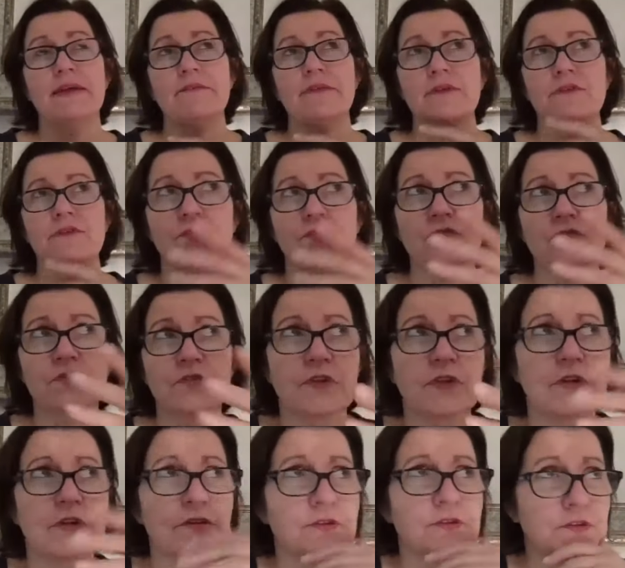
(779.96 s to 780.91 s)
there is
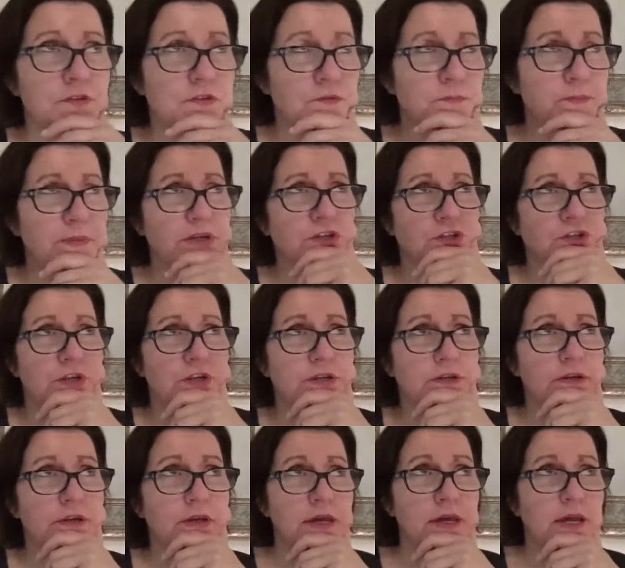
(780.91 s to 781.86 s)
also
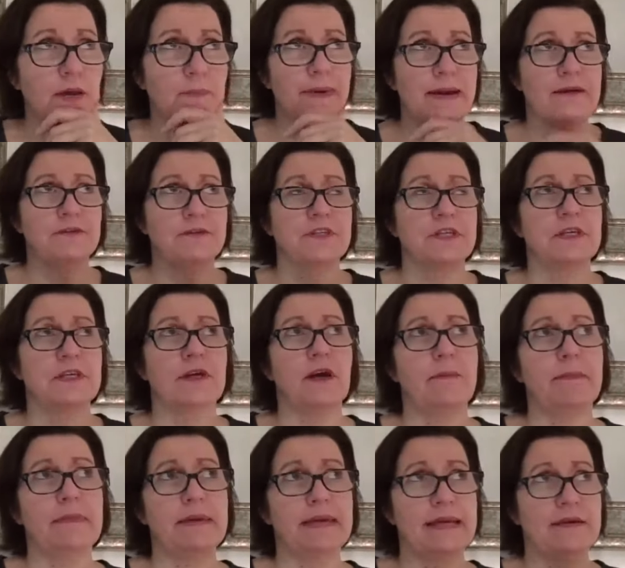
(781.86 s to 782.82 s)
suspicion about it
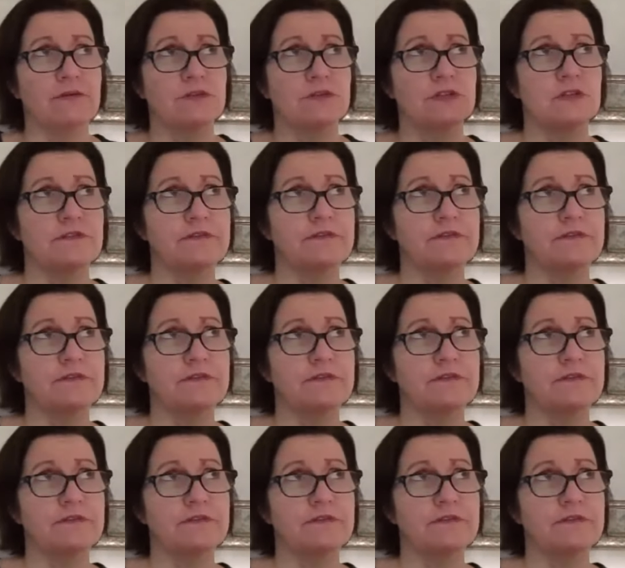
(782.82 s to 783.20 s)
coming out